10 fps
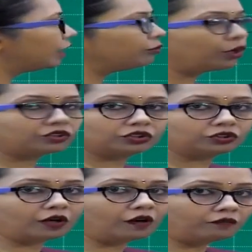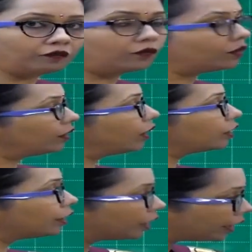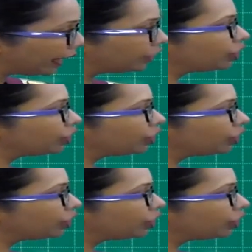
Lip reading: in the process of the